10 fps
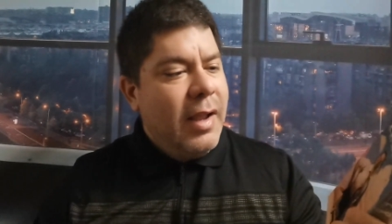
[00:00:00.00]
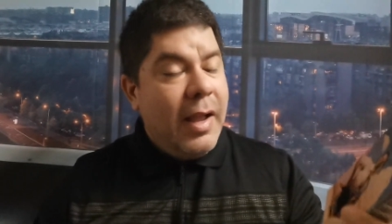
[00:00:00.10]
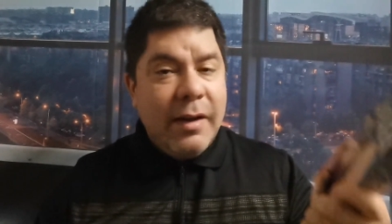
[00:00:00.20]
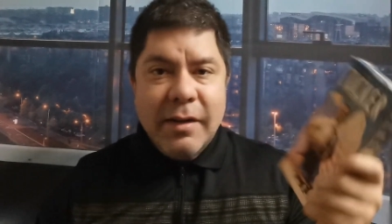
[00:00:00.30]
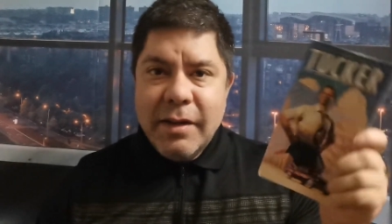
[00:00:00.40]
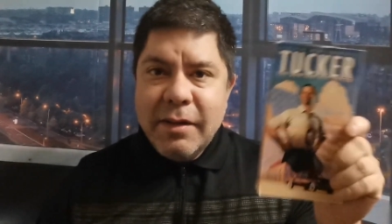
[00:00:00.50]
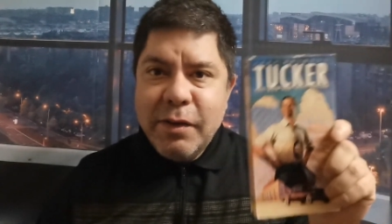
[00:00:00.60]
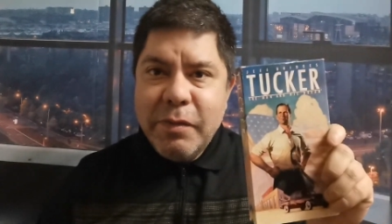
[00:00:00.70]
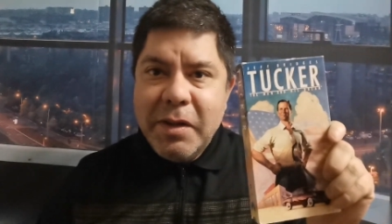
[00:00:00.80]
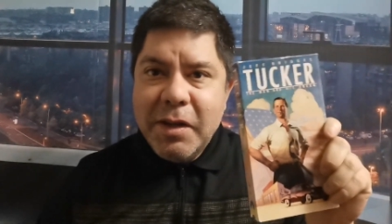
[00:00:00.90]
And it,
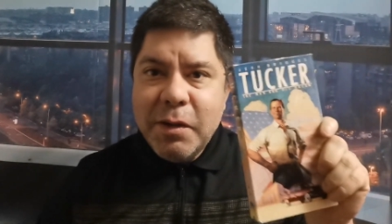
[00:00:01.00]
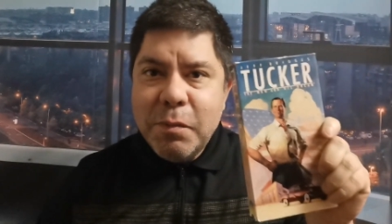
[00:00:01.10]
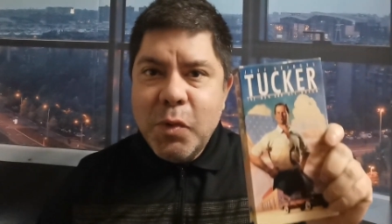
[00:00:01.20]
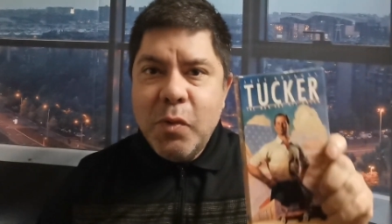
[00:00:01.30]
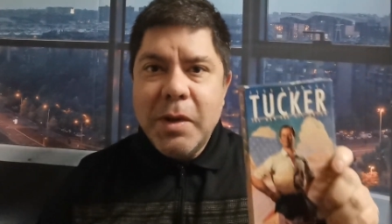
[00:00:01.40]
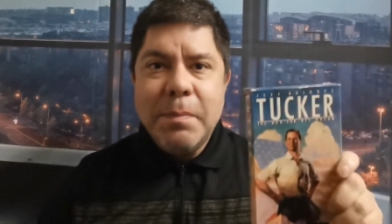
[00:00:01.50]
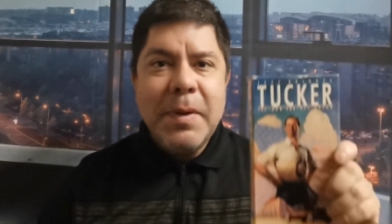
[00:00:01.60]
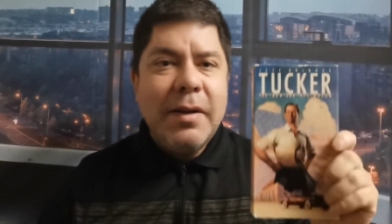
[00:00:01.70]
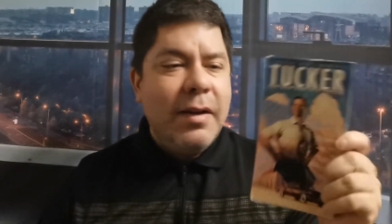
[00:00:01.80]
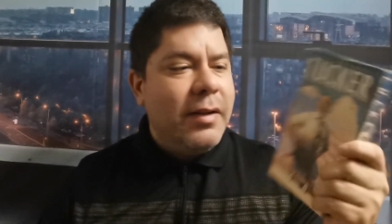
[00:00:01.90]
it's a really good movie,
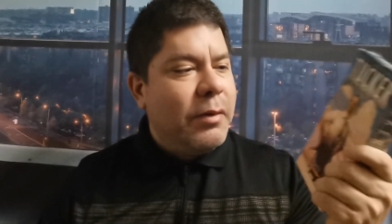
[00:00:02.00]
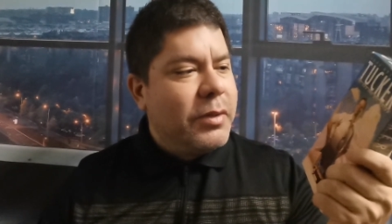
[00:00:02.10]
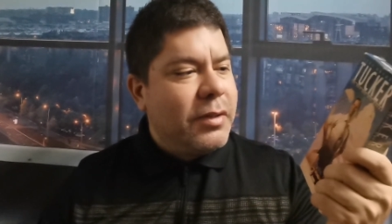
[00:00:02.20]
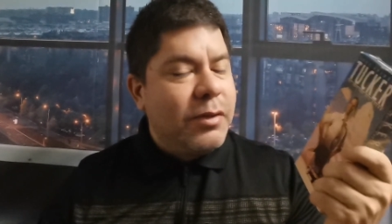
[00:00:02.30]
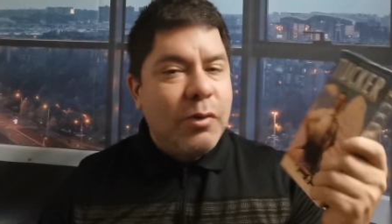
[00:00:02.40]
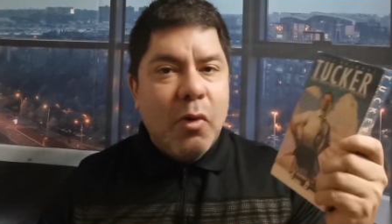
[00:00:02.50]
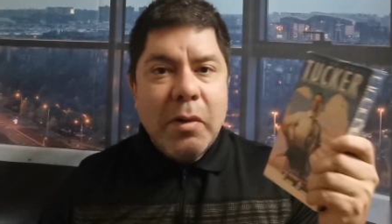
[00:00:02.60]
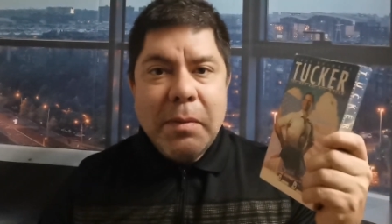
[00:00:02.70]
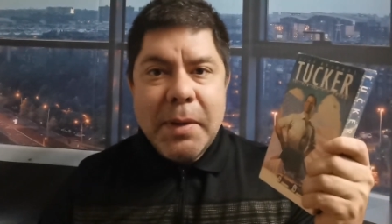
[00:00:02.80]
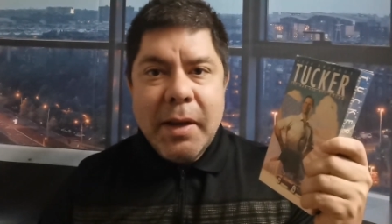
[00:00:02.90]
but there was a
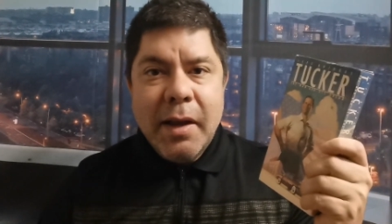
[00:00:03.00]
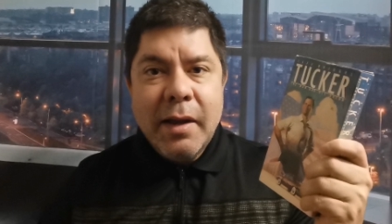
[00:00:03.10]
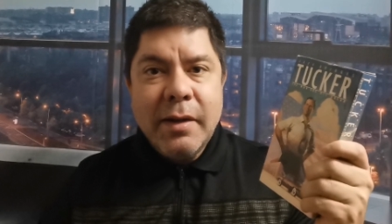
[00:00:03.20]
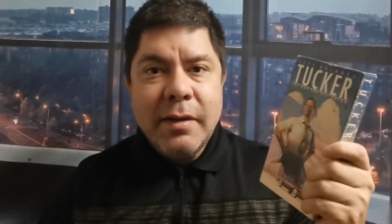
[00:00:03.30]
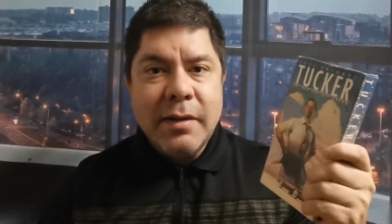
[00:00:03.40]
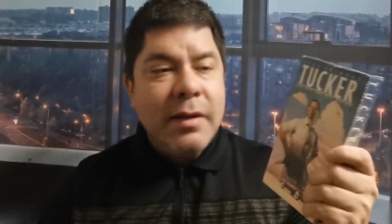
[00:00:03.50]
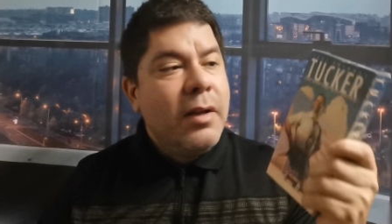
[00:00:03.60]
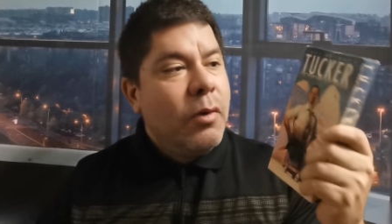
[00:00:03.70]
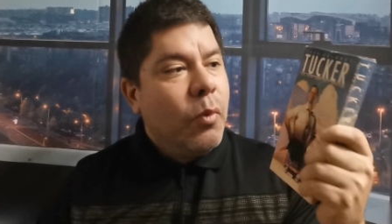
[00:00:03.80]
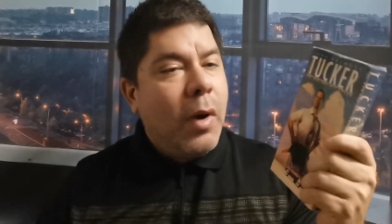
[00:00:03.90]
story behind it,
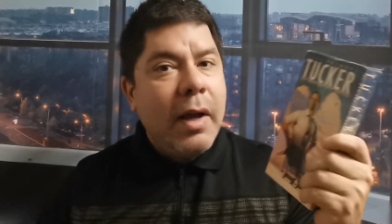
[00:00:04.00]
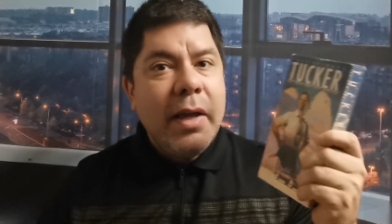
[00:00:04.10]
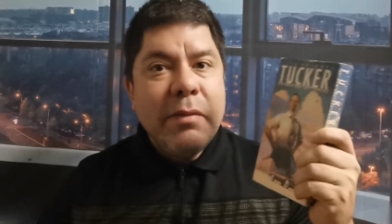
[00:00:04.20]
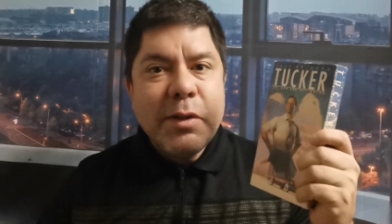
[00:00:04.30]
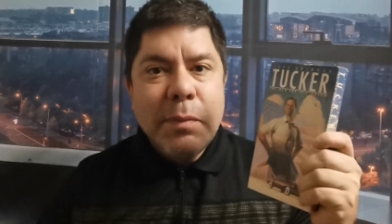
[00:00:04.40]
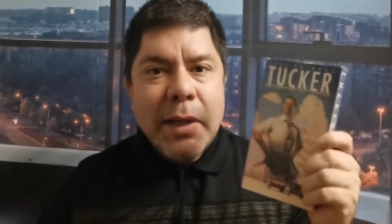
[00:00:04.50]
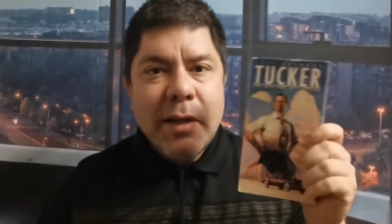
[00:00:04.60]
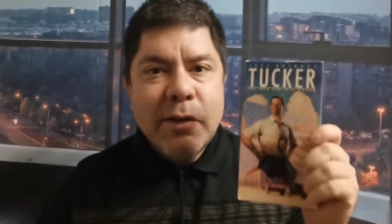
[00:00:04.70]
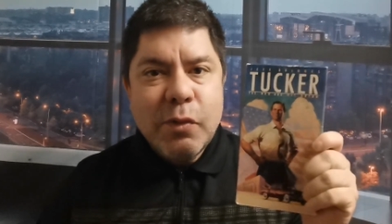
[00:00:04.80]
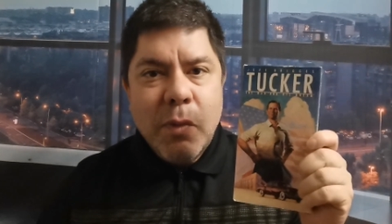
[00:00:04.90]
why he was
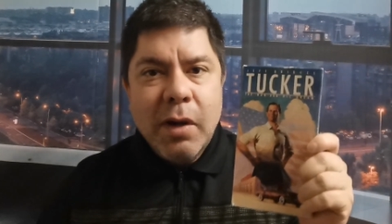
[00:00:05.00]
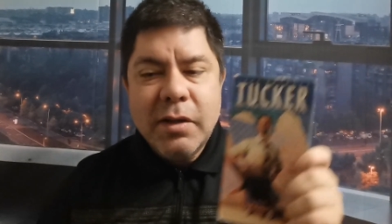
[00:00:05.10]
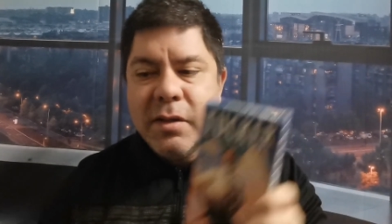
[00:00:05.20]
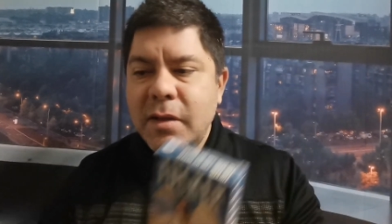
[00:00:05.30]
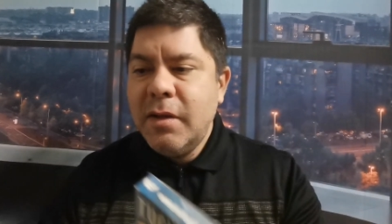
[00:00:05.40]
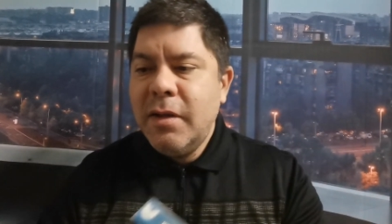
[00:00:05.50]
making us watch